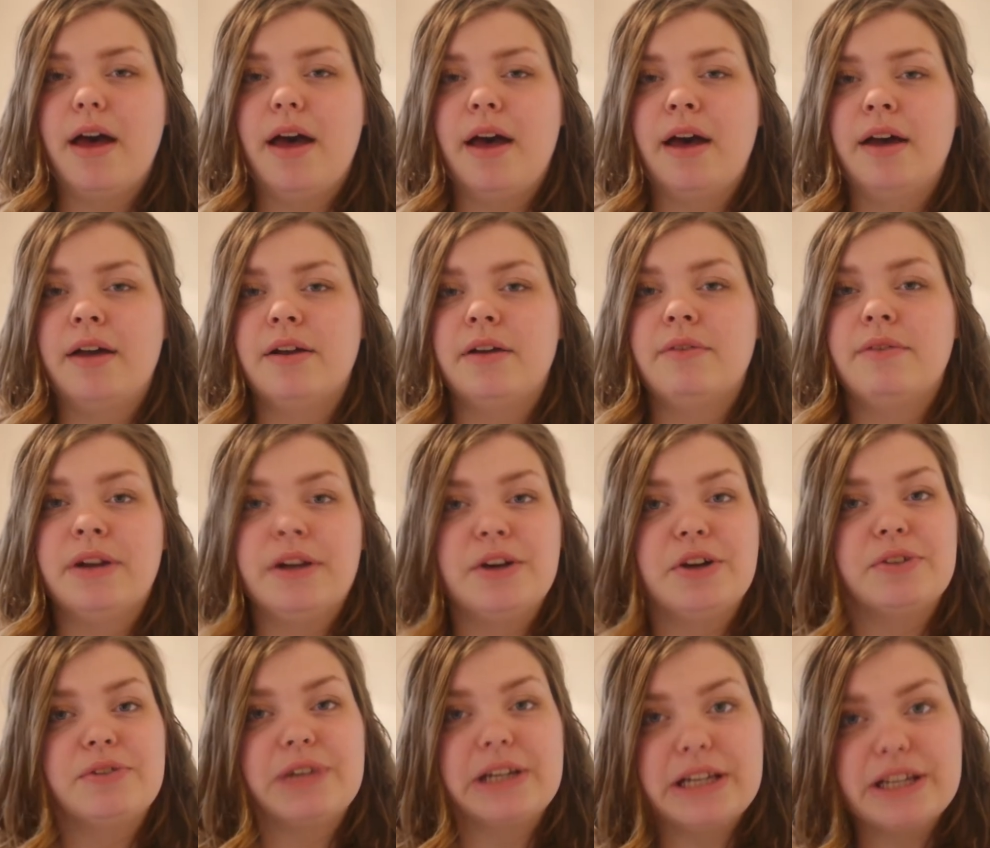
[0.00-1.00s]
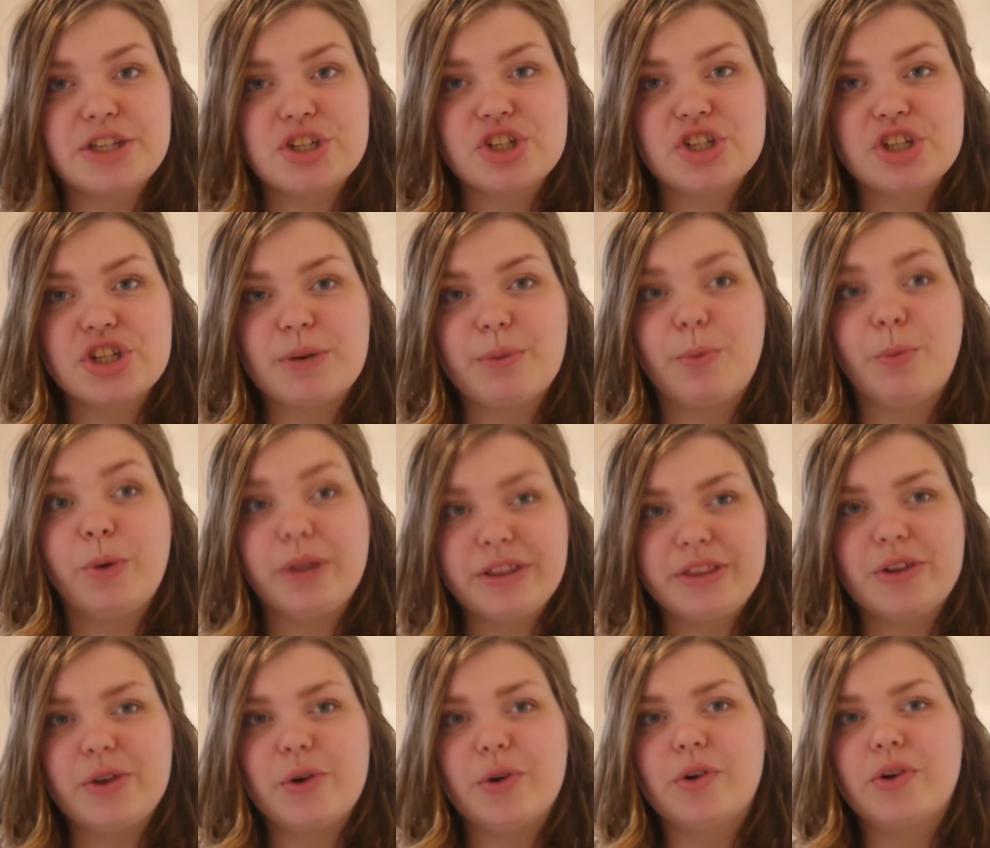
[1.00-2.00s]
and a really good relationship
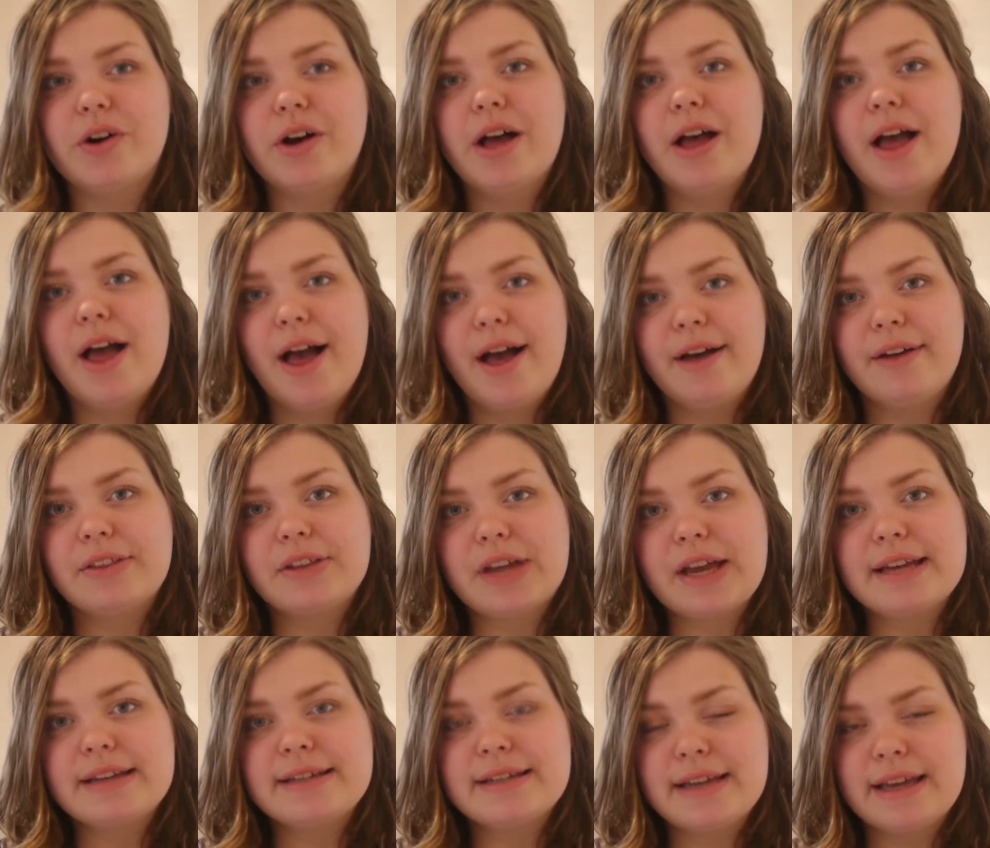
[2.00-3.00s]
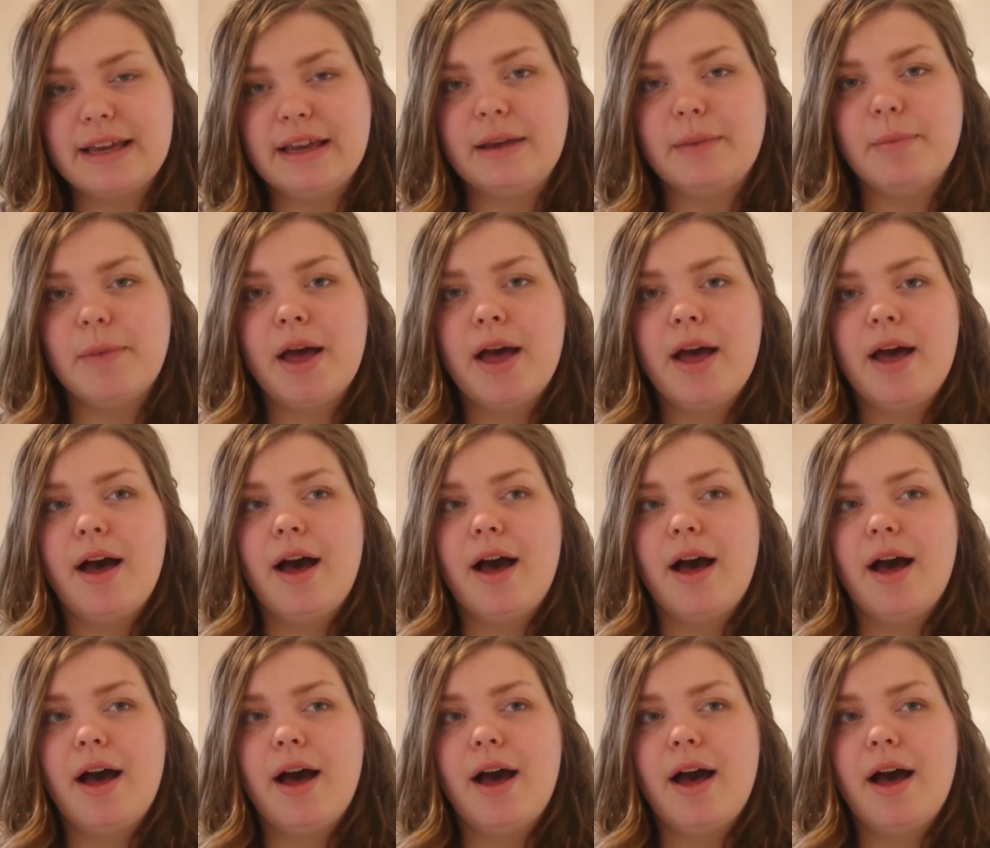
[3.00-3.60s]
with your healthcare team.